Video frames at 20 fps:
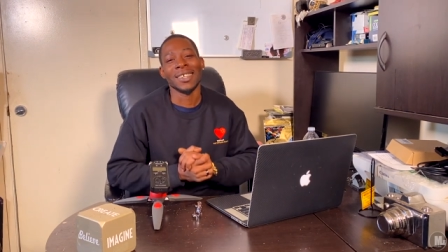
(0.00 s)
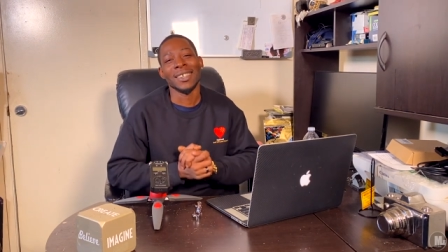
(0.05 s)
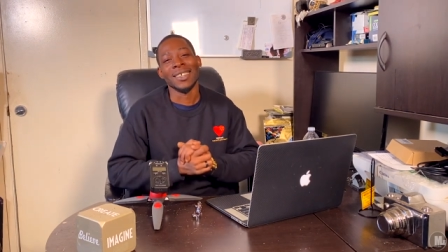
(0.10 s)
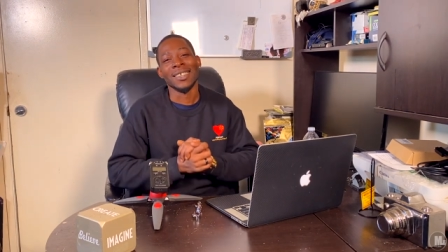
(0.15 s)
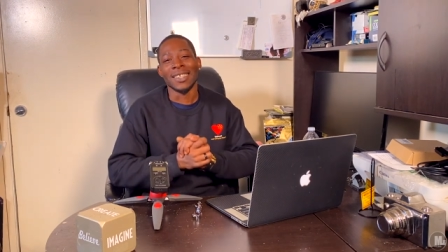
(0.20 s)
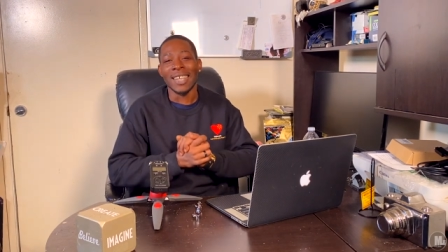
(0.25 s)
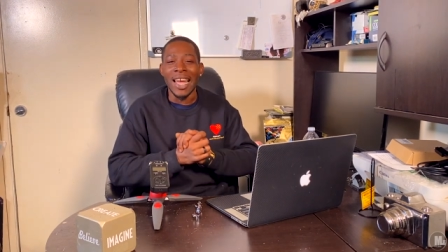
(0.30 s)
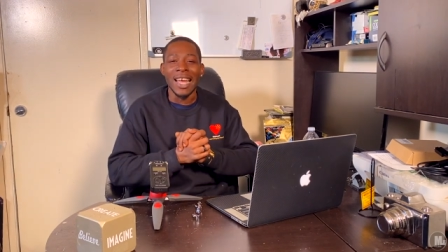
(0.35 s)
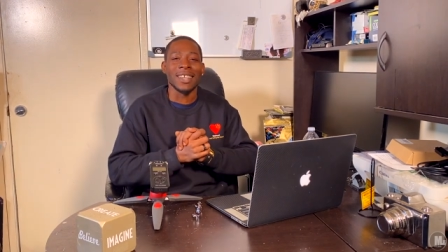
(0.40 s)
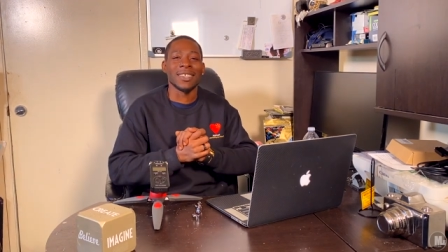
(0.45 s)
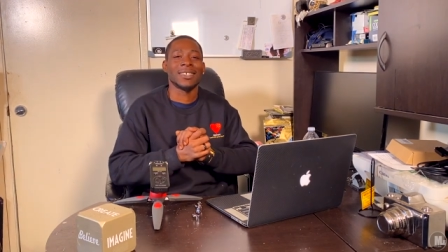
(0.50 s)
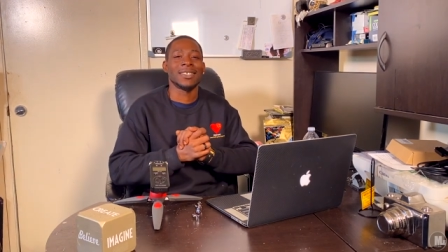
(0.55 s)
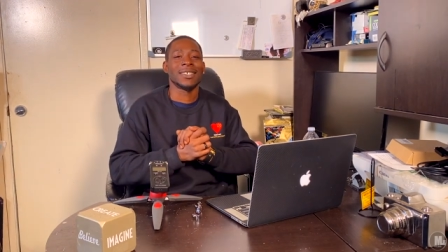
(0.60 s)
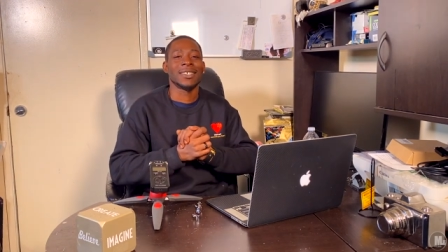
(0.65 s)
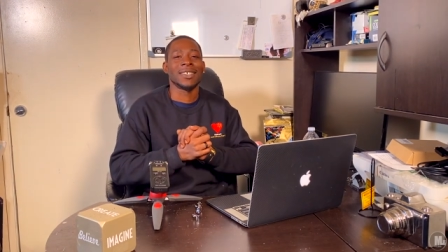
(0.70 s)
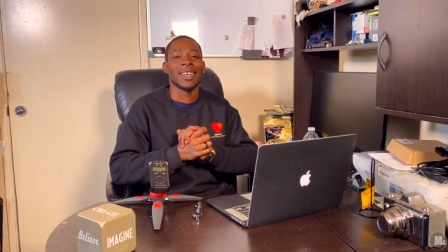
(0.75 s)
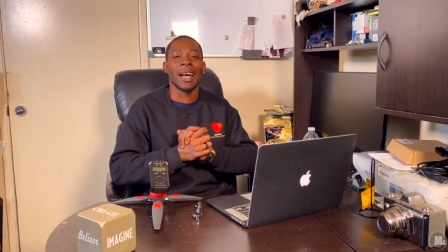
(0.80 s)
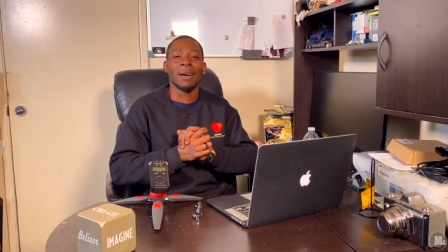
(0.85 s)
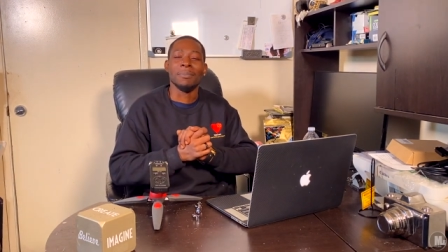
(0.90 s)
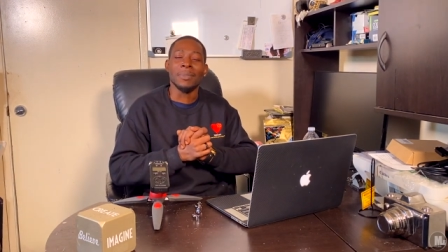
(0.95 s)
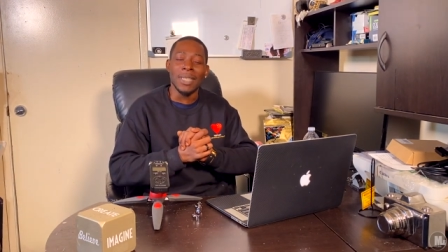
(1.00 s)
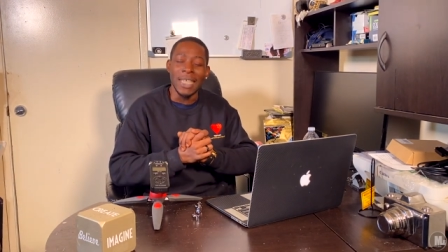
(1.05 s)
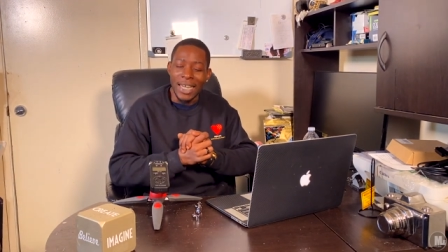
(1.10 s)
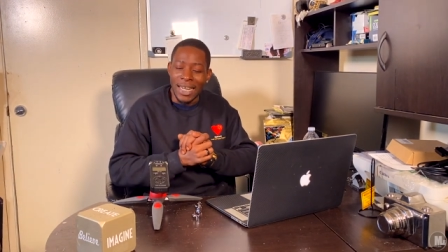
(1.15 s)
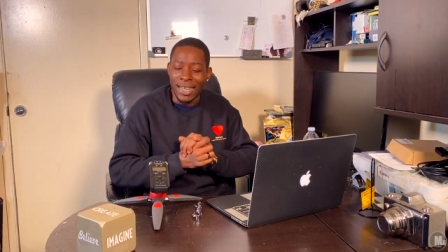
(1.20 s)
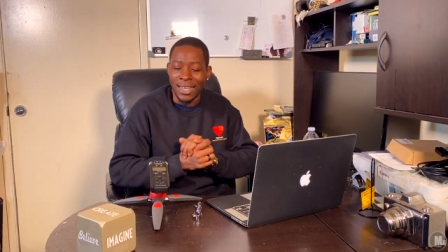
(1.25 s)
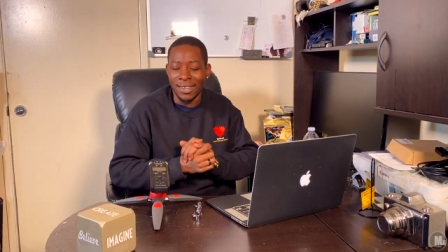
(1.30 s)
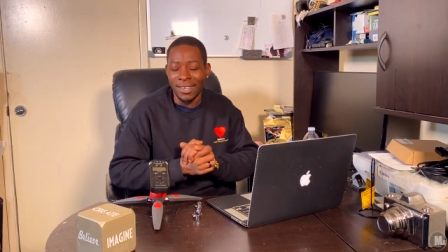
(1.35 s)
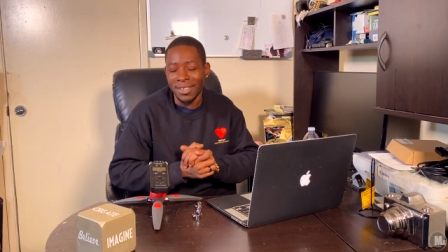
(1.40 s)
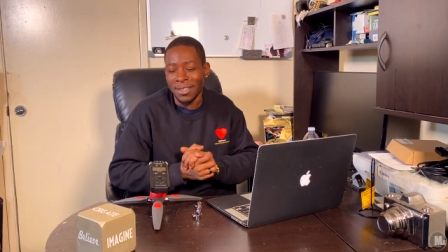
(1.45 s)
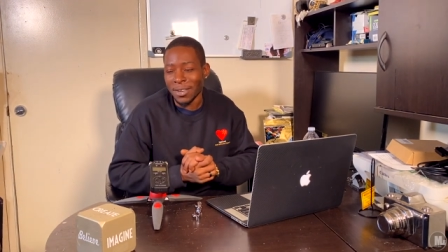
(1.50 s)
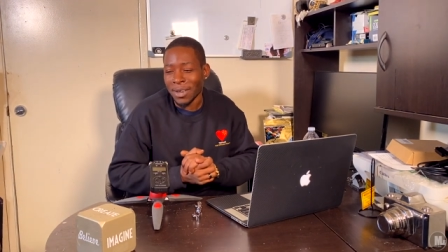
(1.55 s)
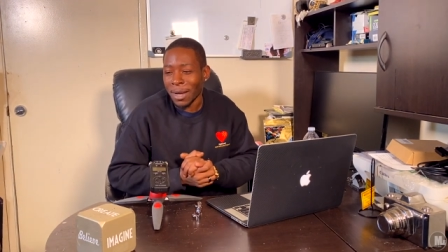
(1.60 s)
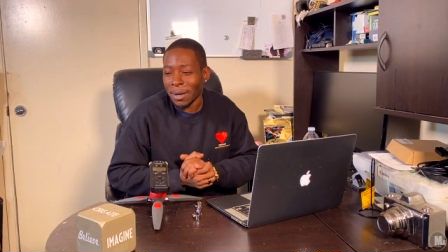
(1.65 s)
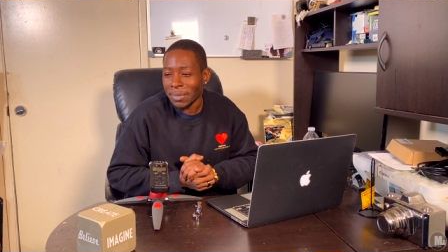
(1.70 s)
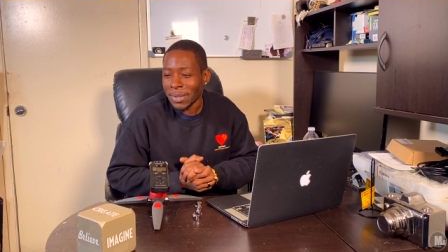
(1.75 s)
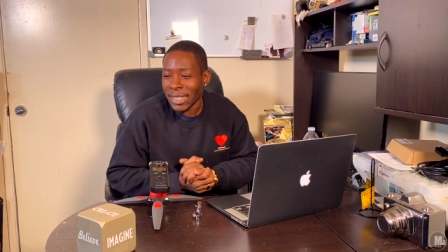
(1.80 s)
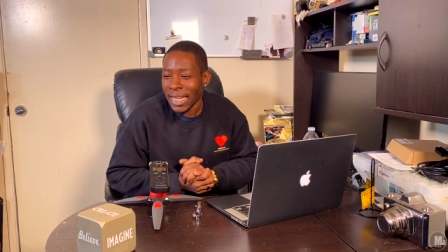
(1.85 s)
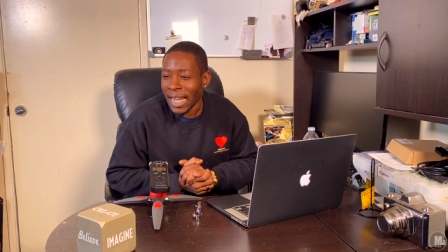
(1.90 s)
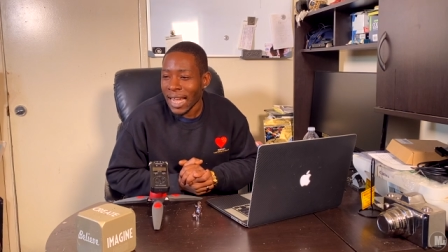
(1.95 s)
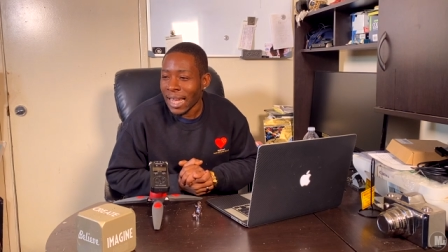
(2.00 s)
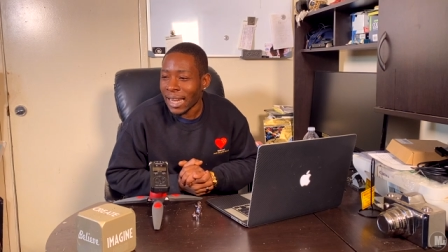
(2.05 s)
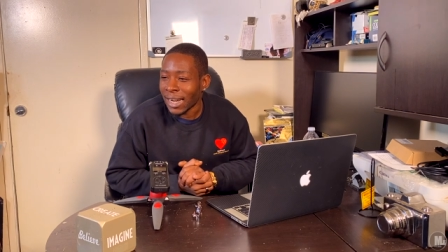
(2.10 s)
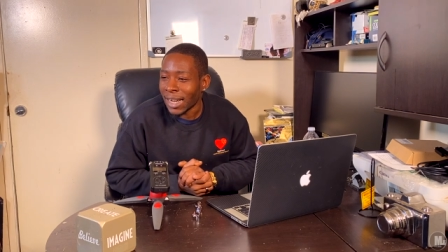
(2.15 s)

Yes, I'm done. You know what I'm saying?